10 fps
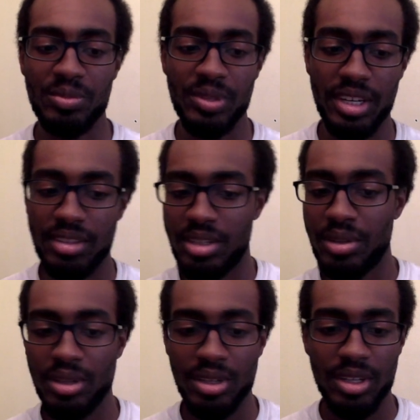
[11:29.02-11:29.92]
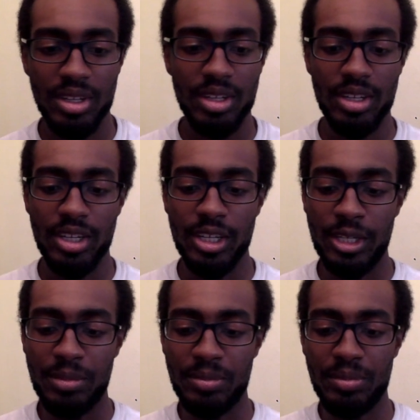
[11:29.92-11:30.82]
anything.
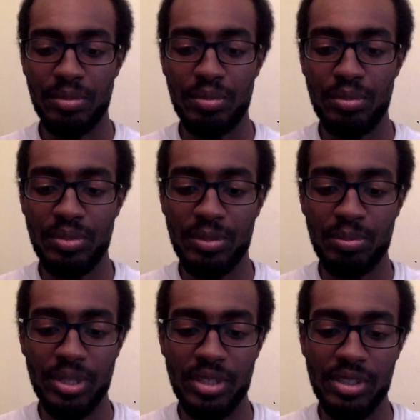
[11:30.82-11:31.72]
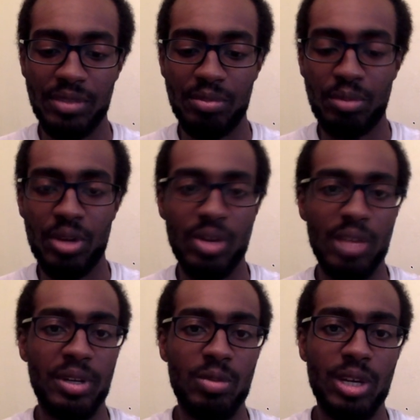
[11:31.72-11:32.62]
But part of why
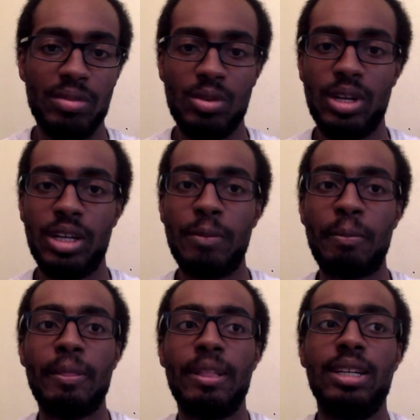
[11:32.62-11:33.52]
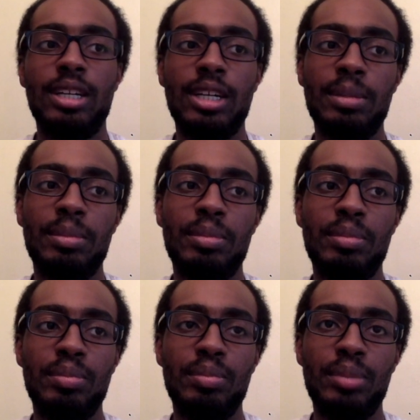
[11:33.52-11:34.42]
I've been away for a while.
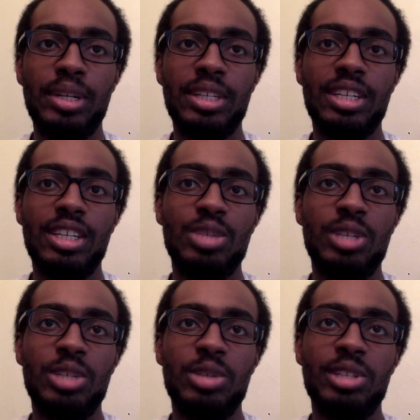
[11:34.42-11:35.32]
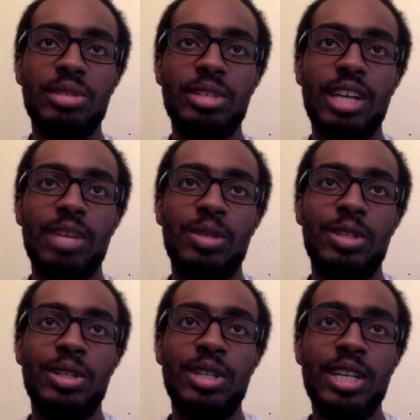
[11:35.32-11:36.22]
But in 2023, I will